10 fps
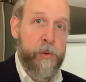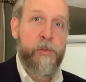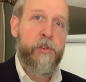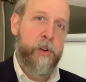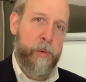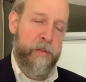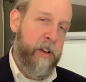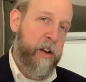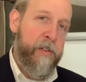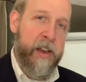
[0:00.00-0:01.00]
show that we
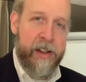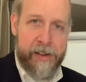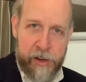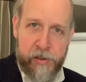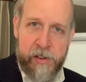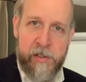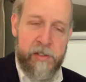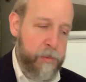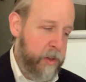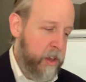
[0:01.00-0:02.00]
verified conditions,
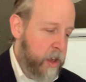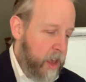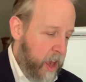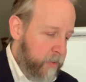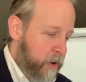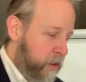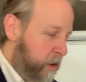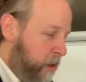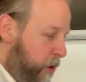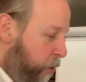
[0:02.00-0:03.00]
and we have our
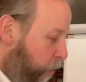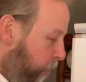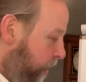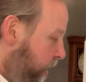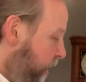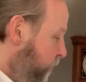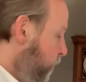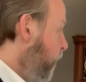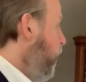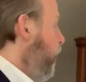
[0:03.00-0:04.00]
little
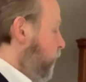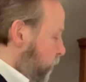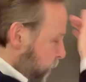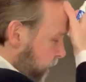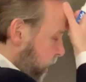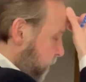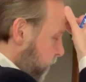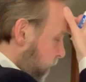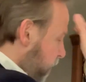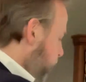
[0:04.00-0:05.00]
organizer. So we
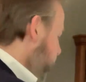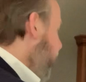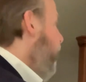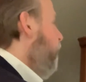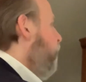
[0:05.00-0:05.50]
have the years